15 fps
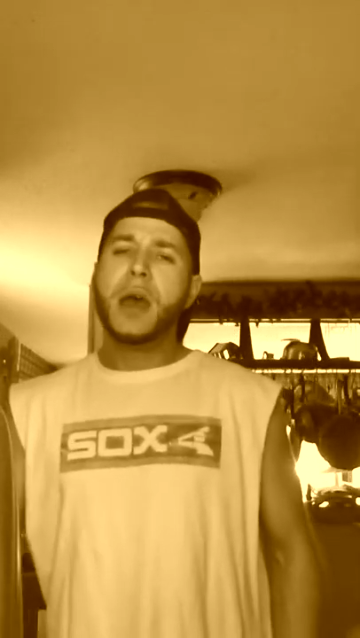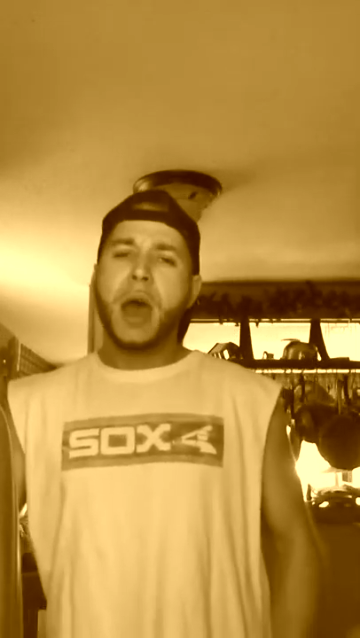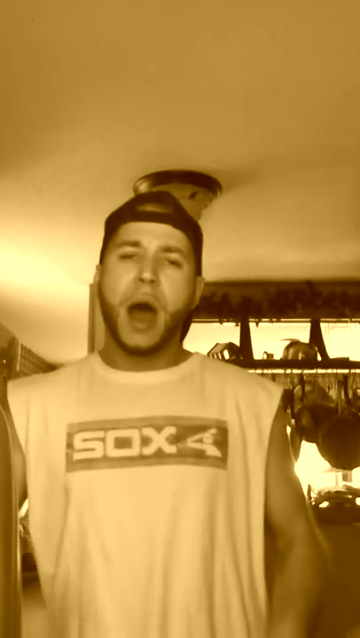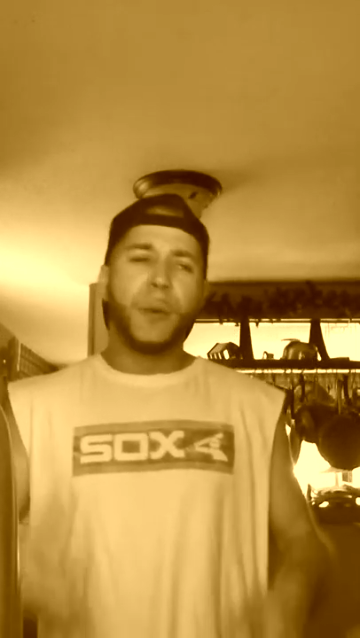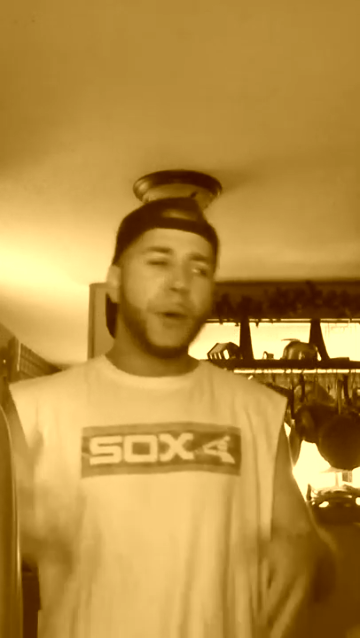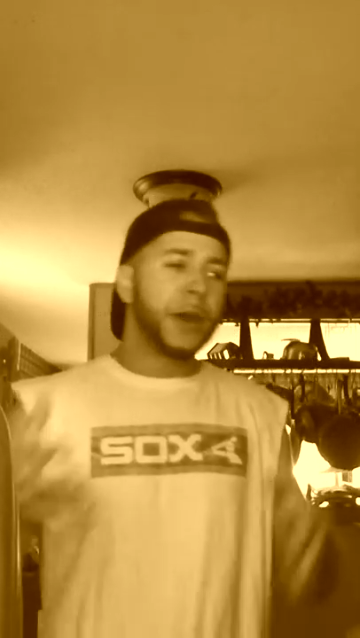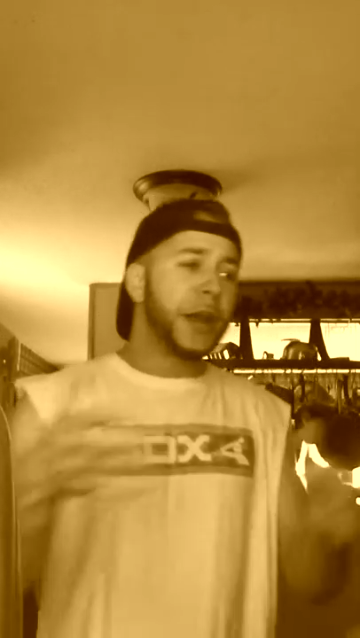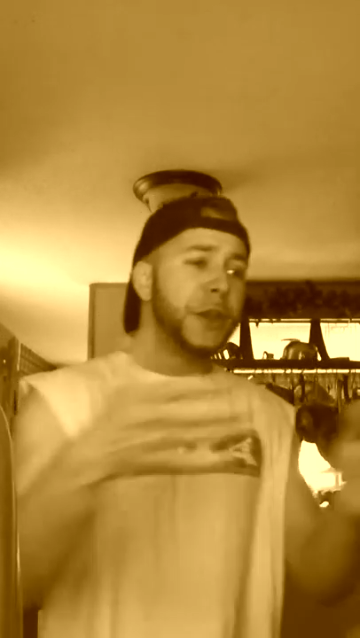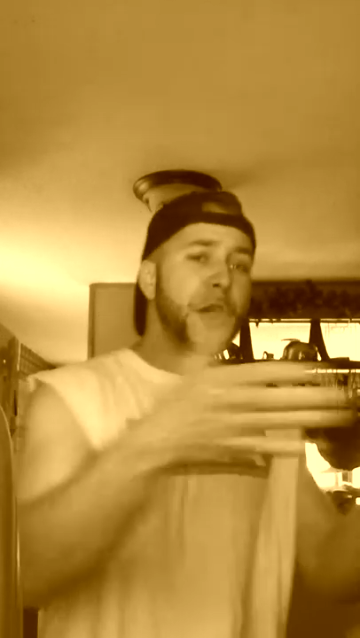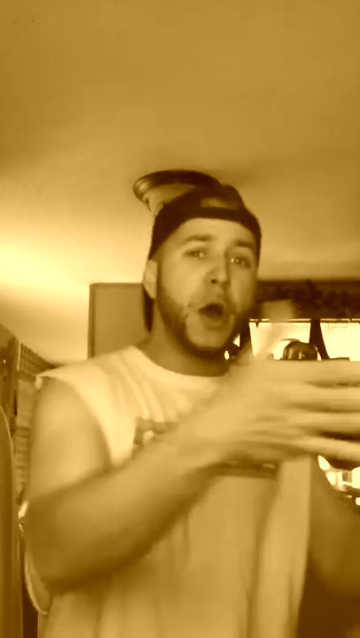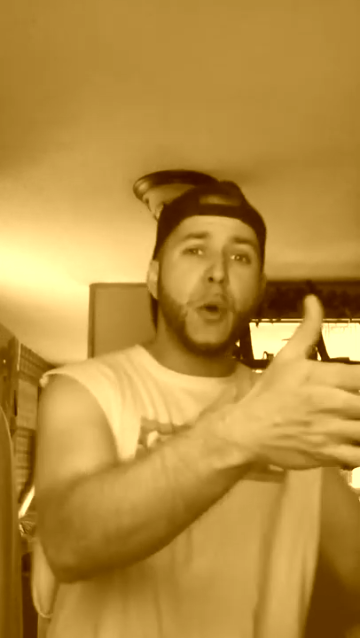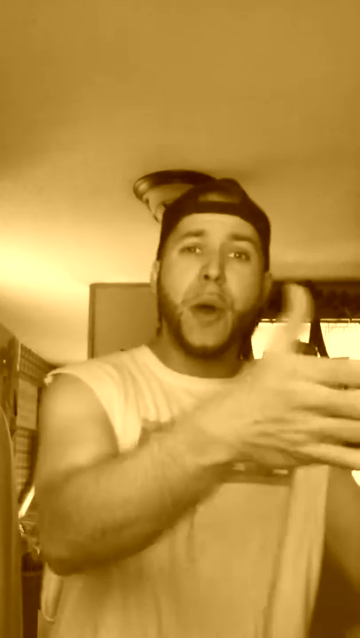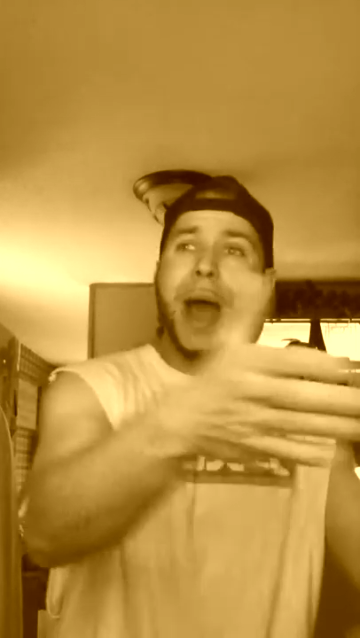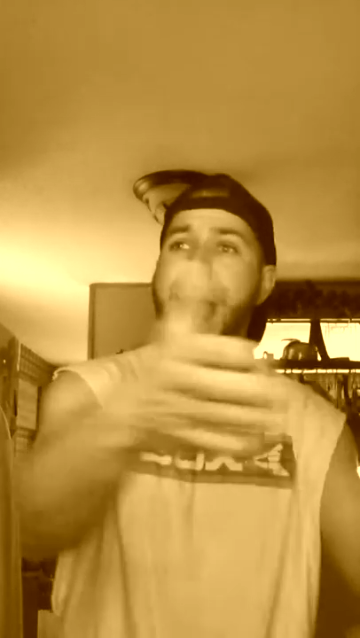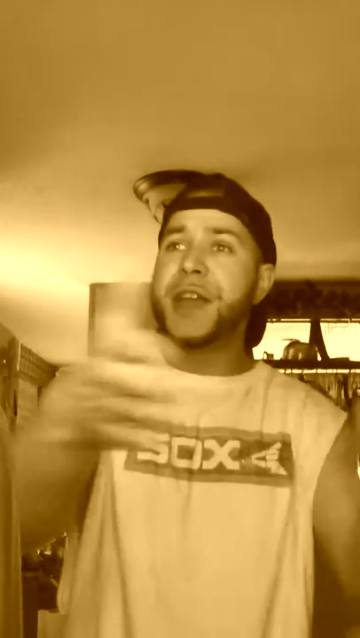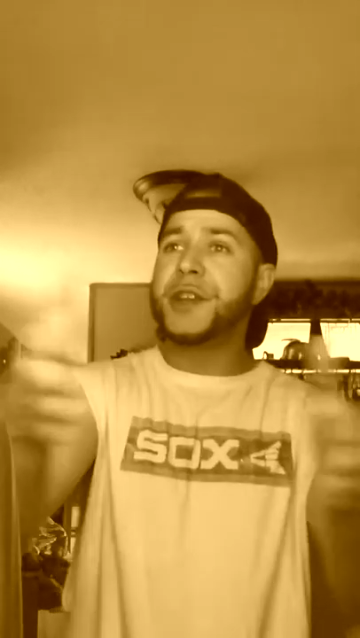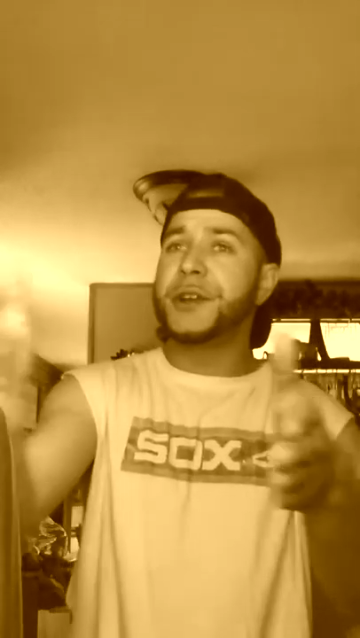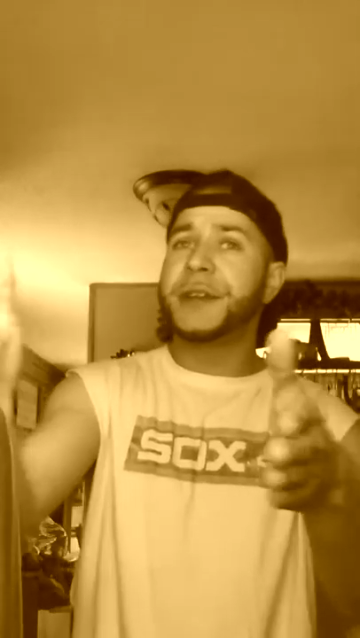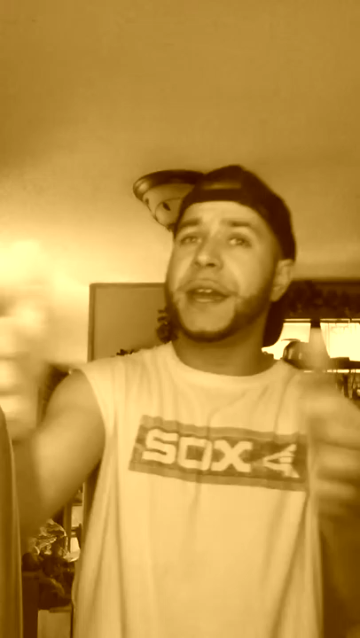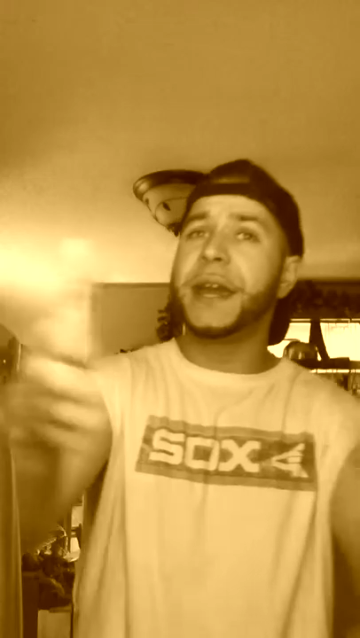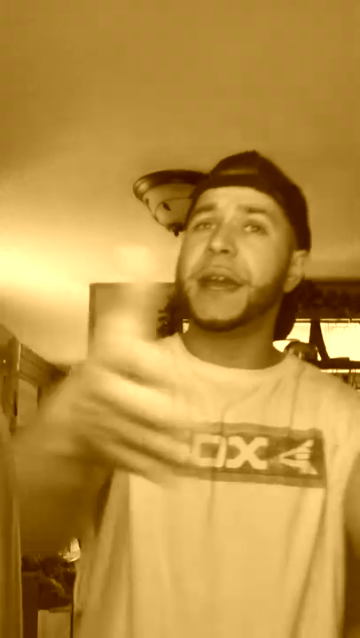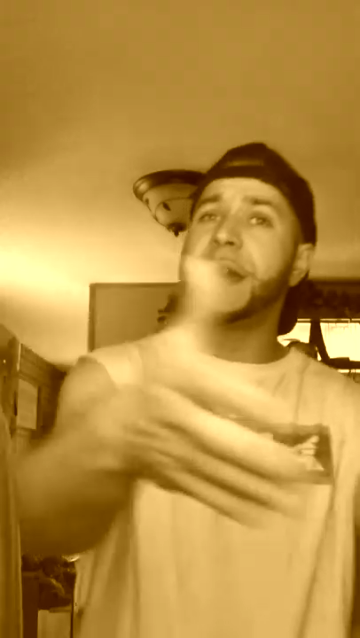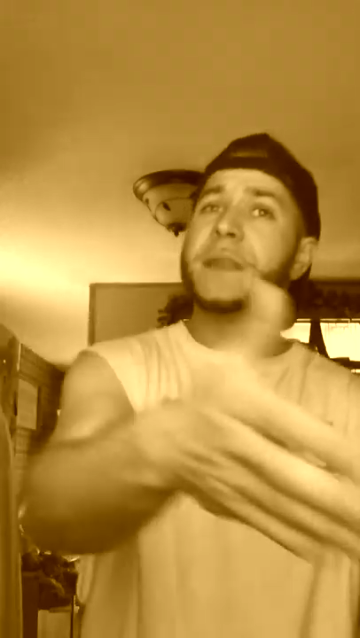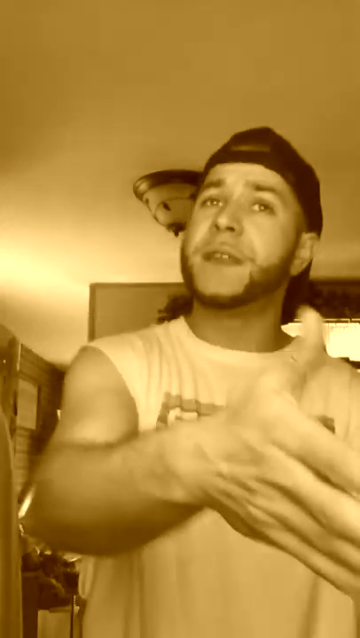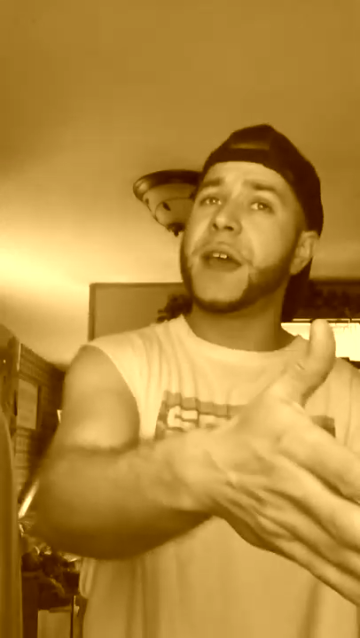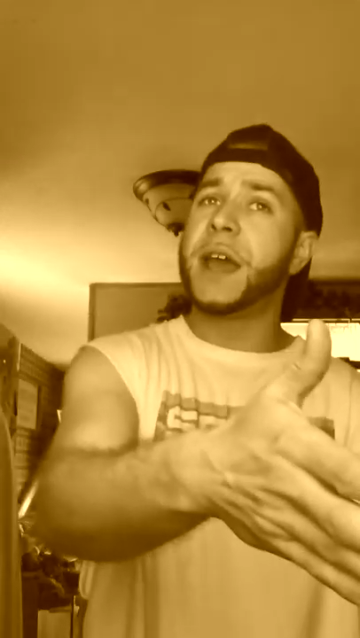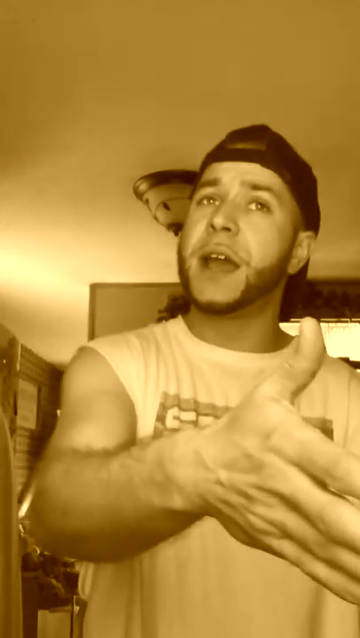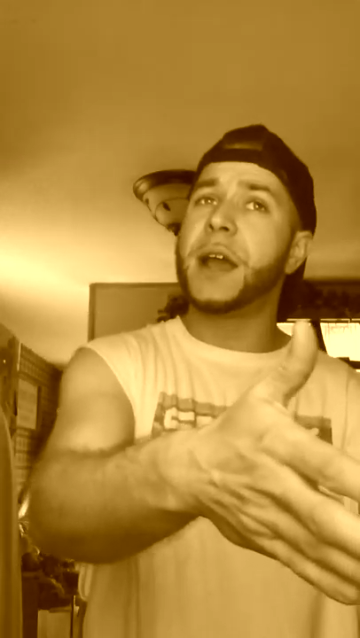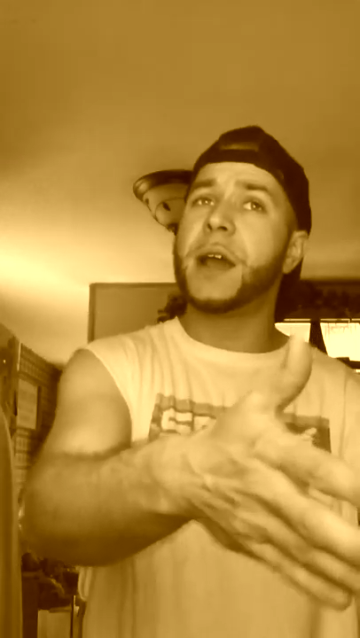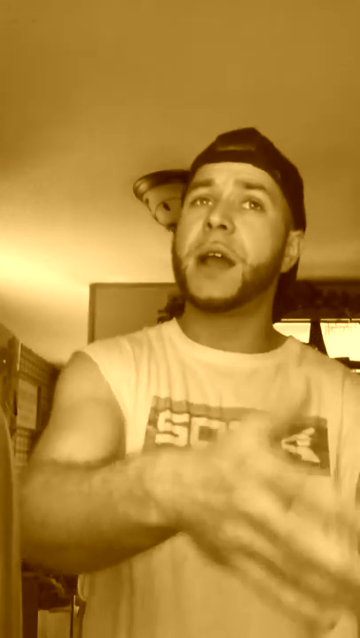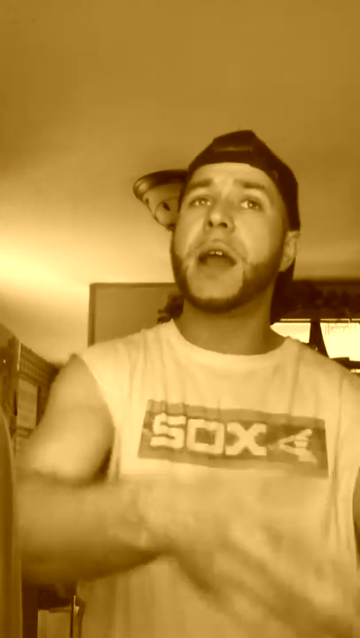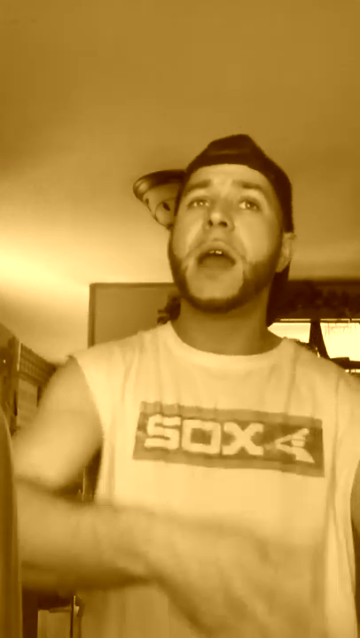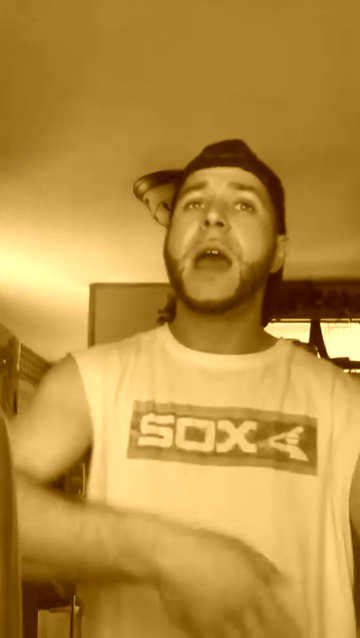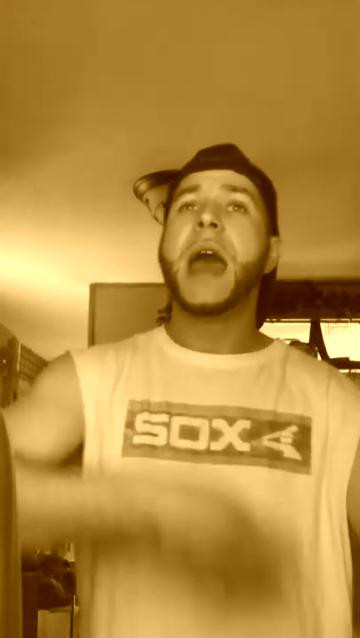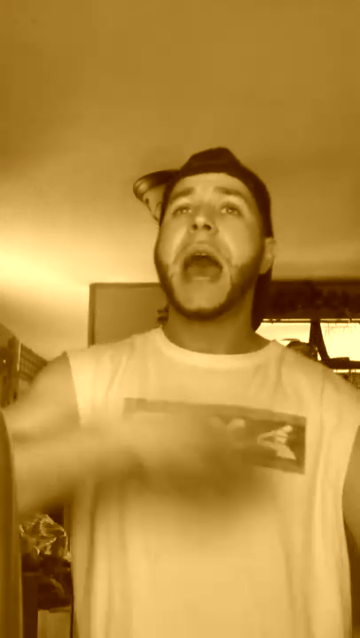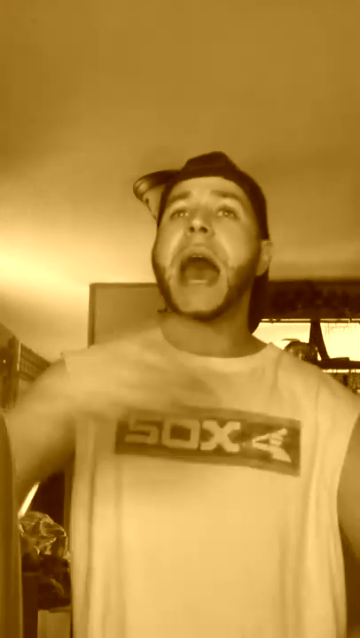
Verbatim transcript: I want to know how you're getting there,